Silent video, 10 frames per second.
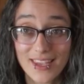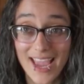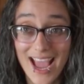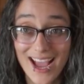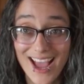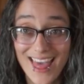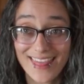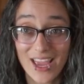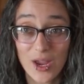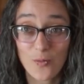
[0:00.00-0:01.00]
Yeah,
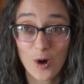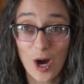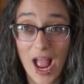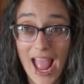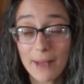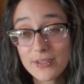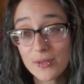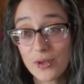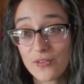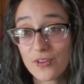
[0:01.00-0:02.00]
they were
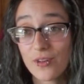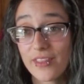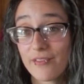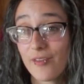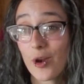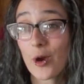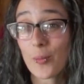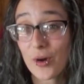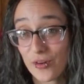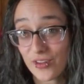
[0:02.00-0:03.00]
absolutely beautiful. They fit
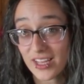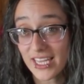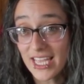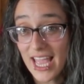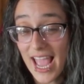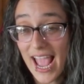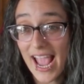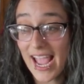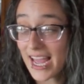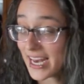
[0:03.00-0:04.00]
her perfectly.
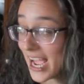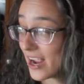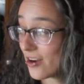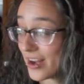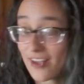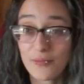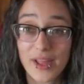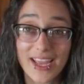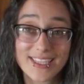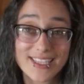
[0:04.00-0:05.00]
And I already have
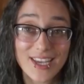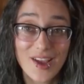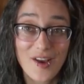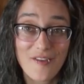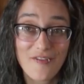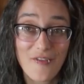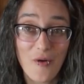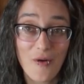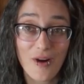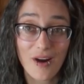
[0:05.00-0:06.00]
plans
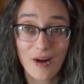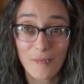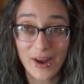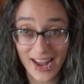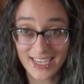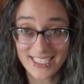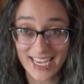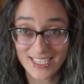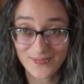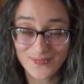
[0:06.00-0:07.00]
for my next
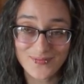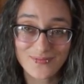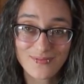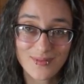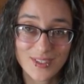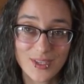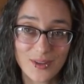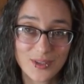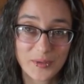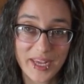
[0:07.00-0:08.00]
set. So
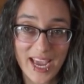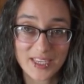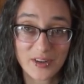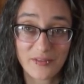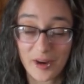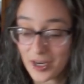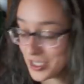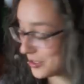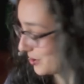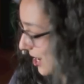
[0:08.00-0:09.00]
those will be cast on very
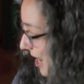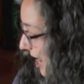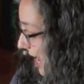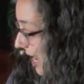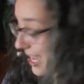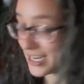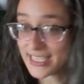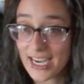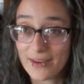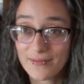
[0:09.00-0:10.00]
soon.
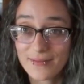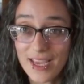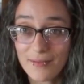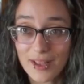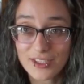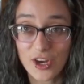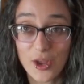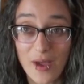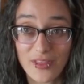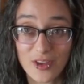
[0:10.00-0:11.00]
And yeah, I'll show
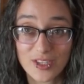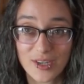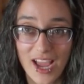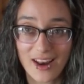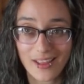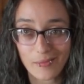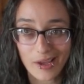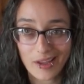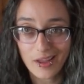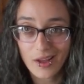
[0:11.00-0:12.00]
you about those and kind of
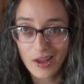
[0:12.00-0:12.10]
like